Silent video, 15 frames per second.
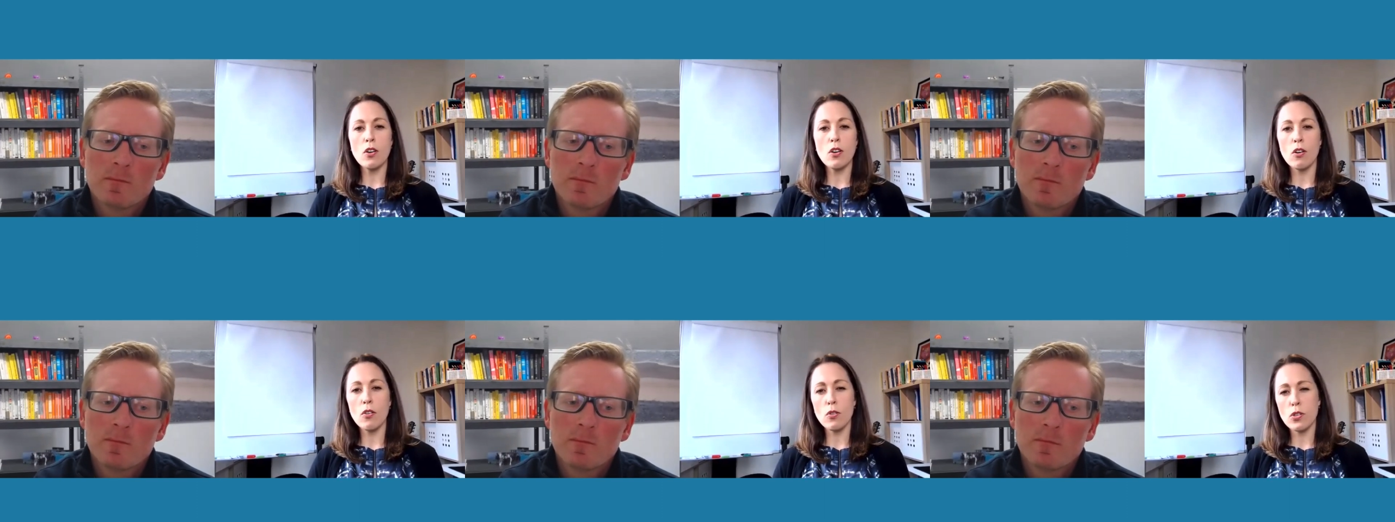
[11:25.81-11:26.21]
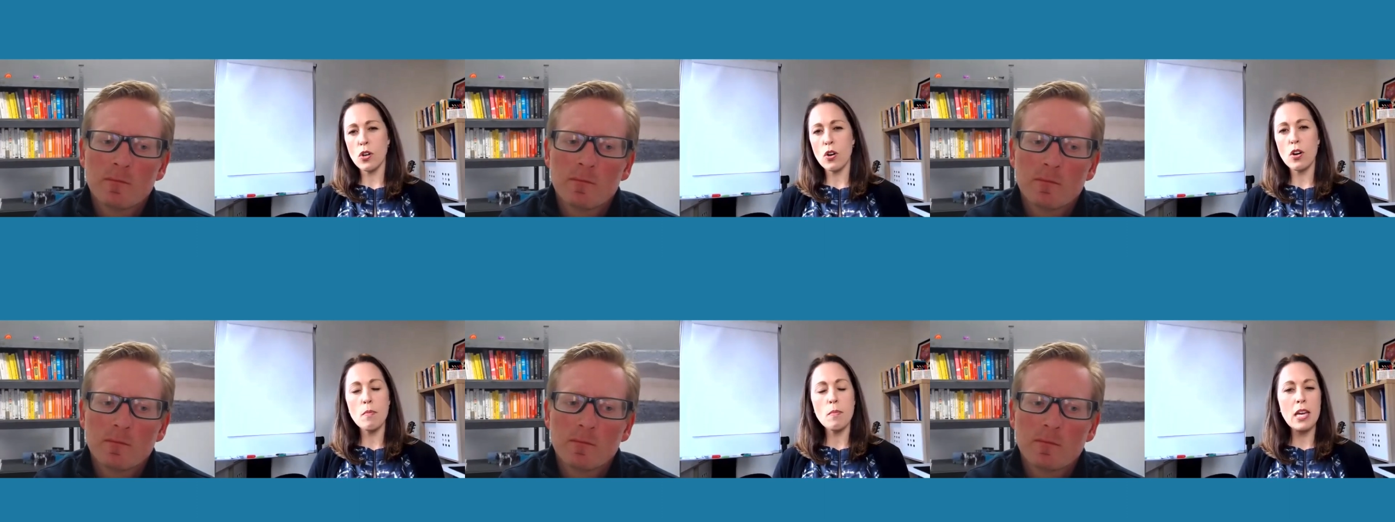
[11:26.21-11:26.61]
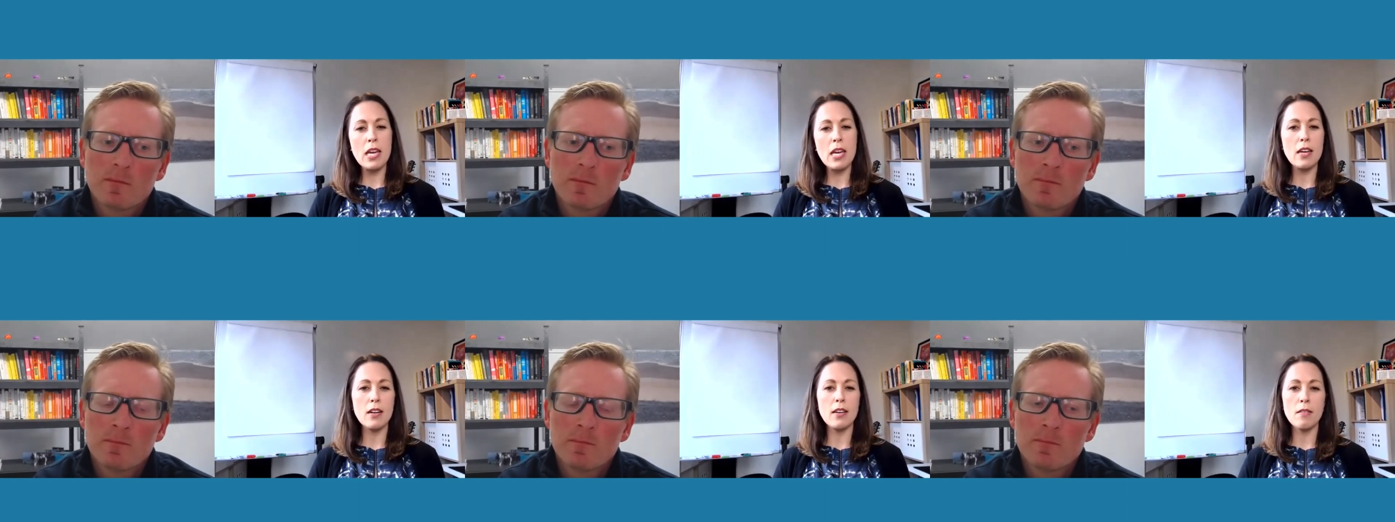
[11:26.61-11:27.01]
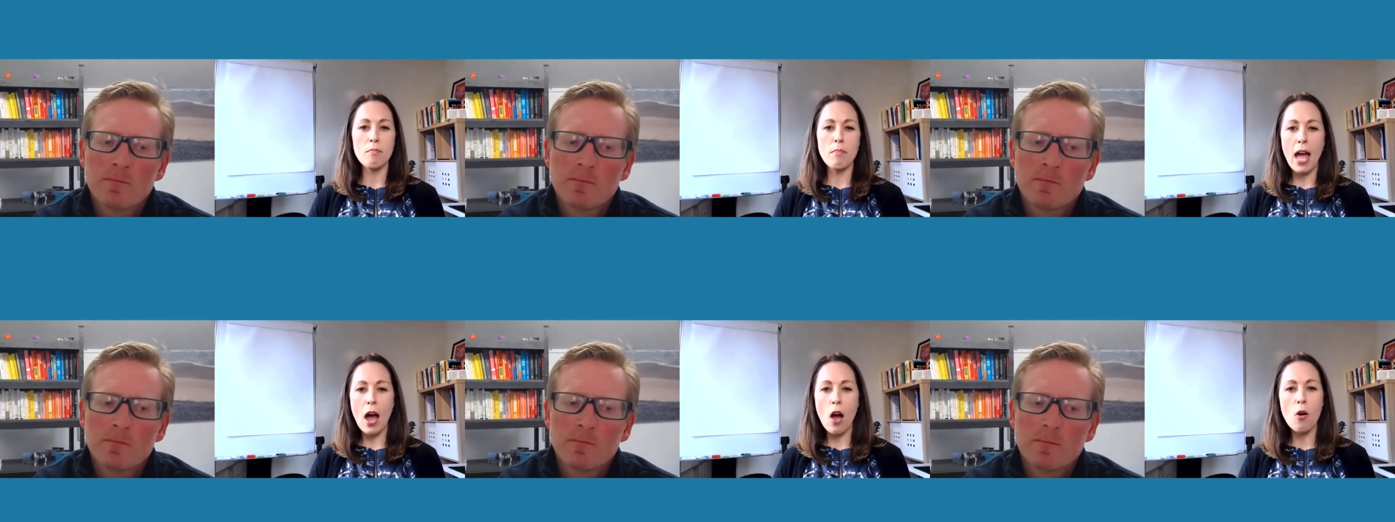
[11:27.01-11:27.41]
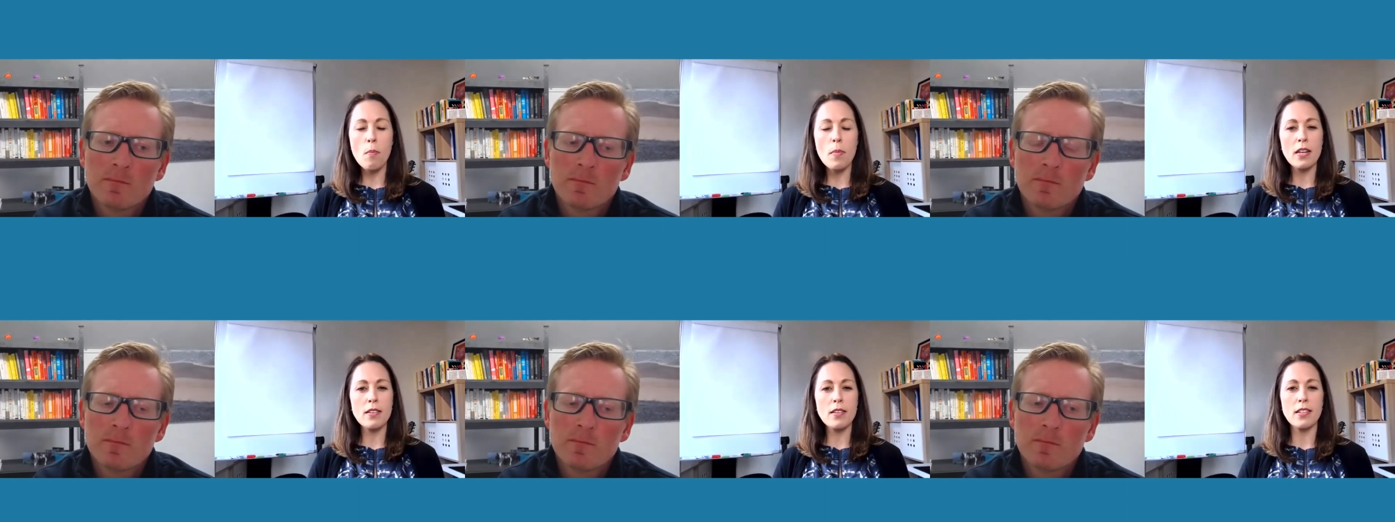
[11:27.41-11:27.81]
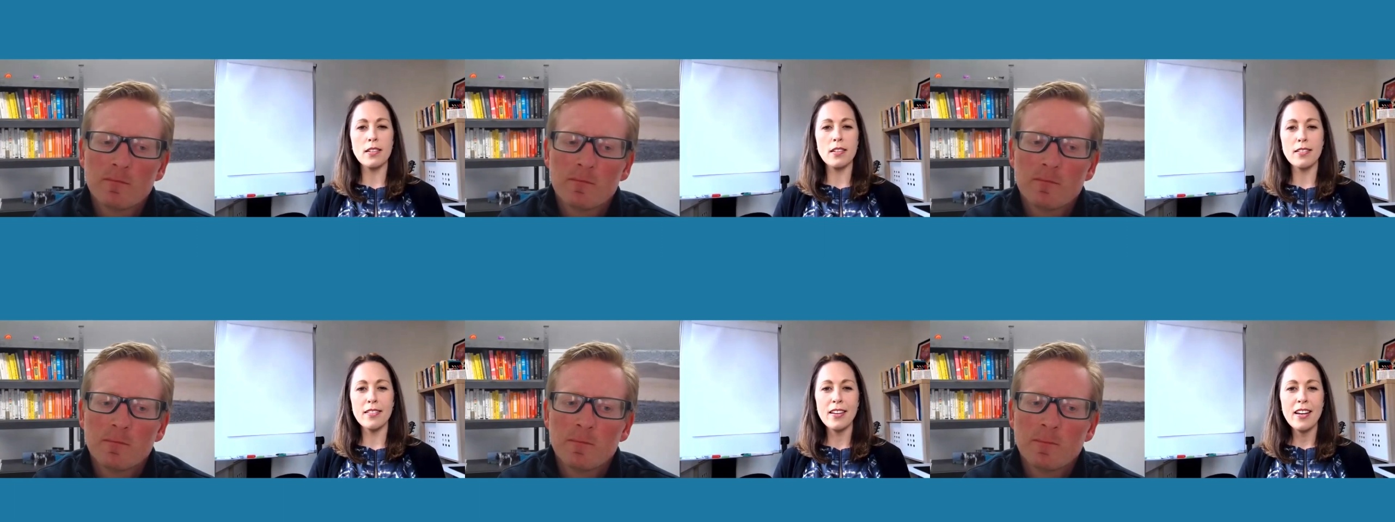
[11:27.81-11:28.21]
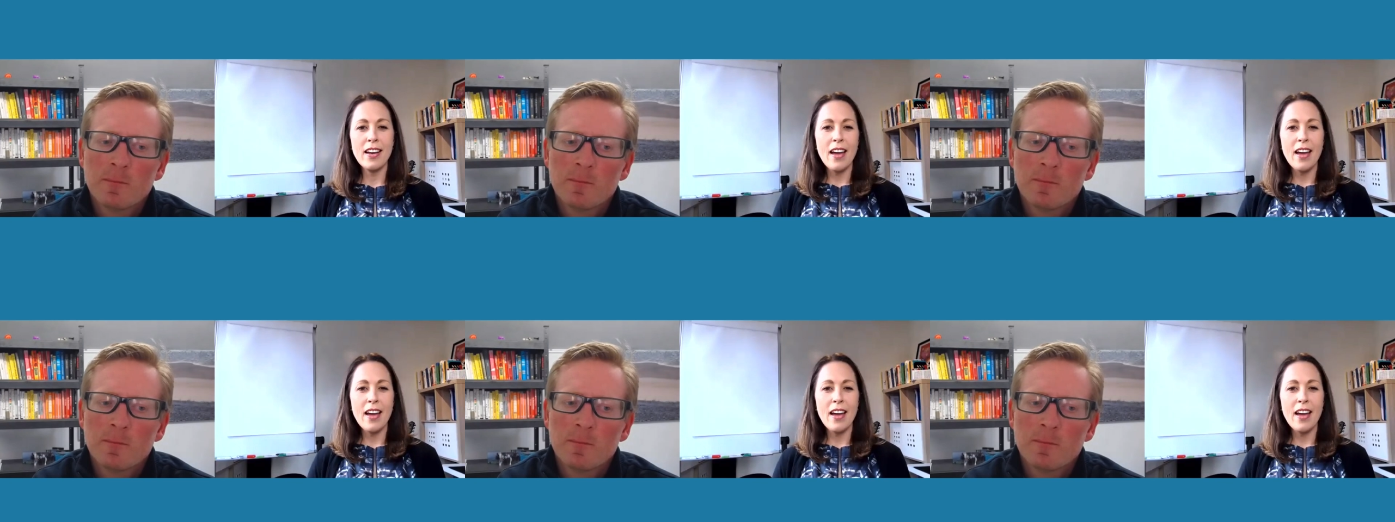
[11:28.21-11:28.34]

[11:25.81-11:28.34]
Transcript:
Speaker 1: autonomy and empowerment and